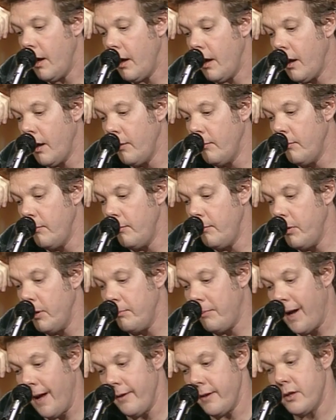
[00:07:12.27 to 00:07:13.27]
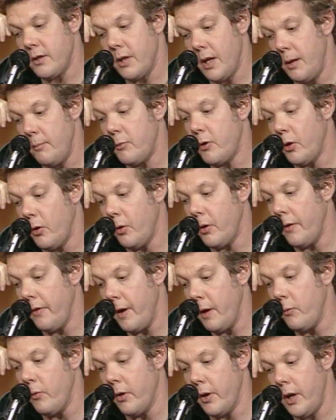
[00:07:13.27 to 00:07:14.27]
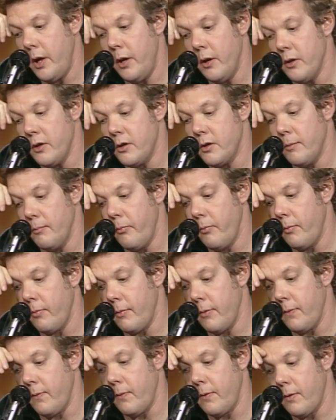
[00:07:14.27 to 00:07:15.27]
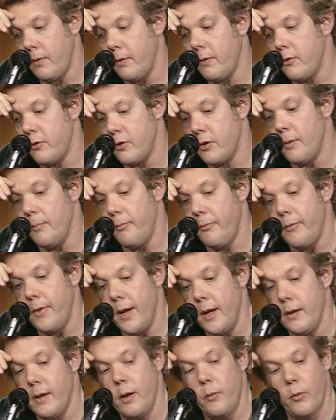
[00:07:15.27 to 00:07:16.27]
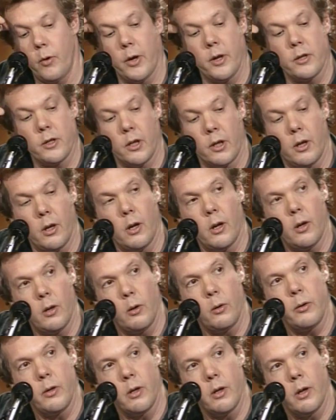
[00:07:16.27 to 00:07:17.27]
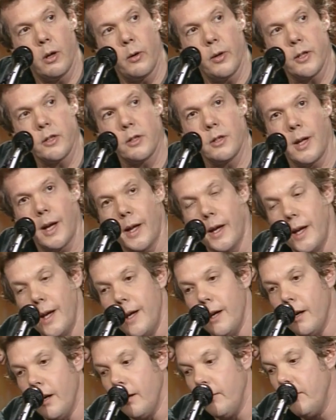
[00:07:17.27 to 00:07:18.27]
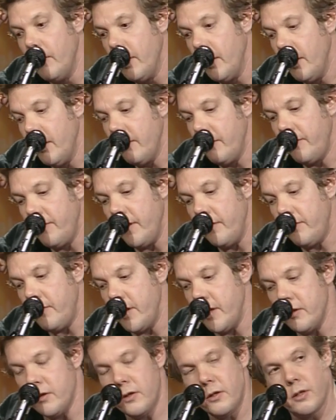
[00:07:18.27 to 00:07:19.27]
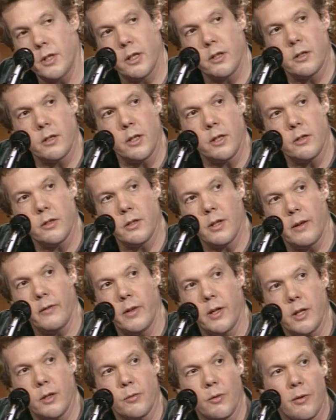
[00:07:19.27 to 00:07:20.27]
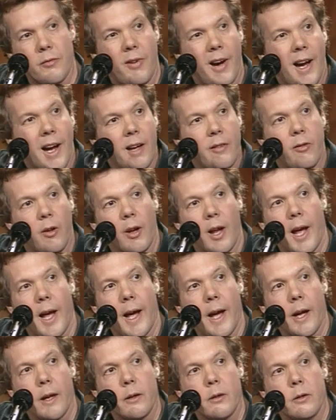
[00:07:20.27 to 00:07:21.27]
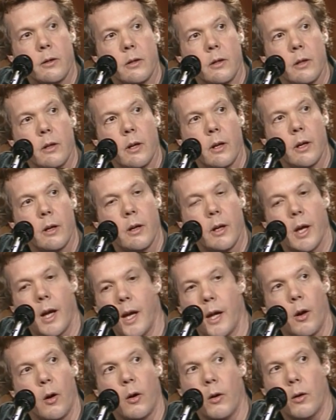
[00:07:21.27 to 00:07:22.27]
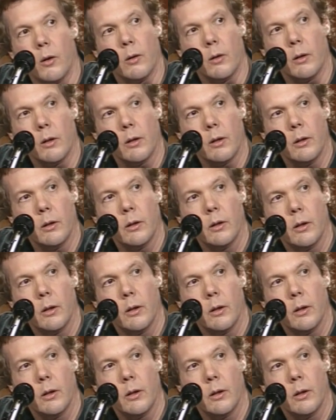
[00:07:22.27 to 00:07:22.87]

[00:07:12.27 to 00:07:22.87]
Um, but by the same token, they want to hear some something. They want it to go. You know, it's not a uh, 50s, 60s, 70s revival act at all.